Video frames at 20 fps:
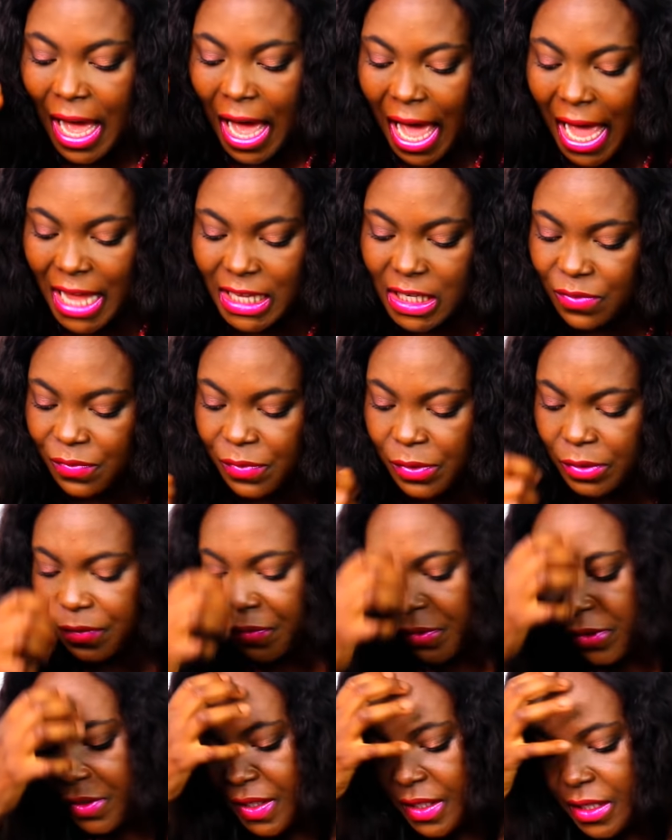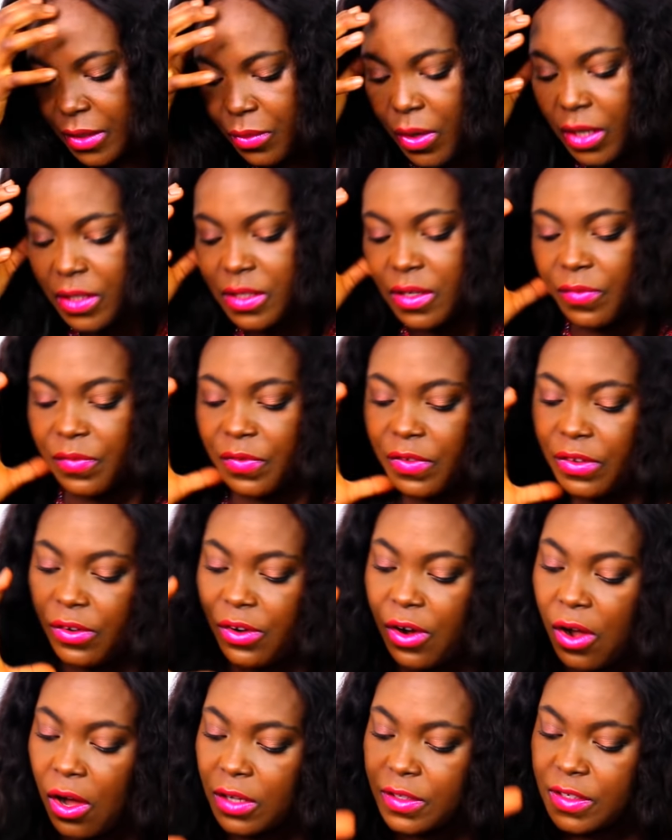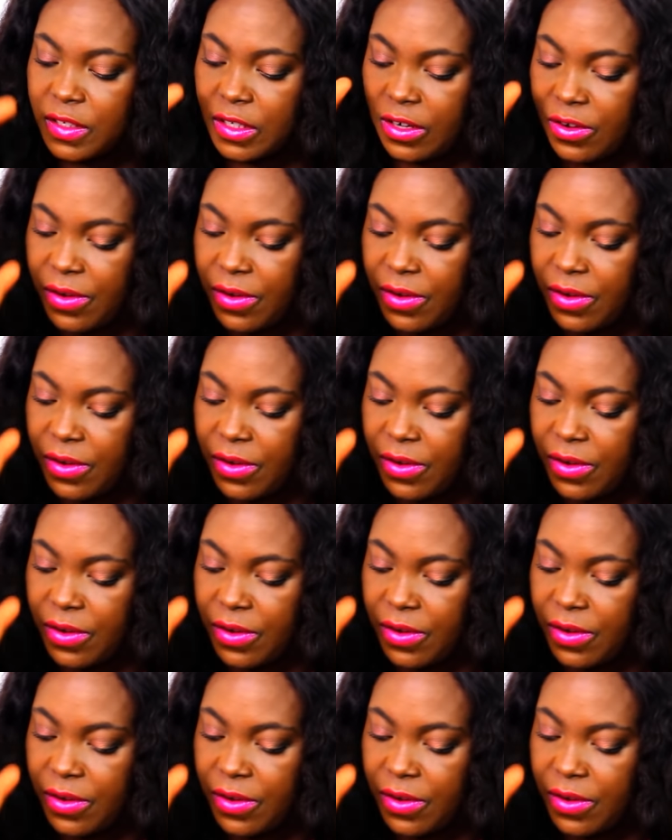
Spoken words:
as fruitful stewards of God's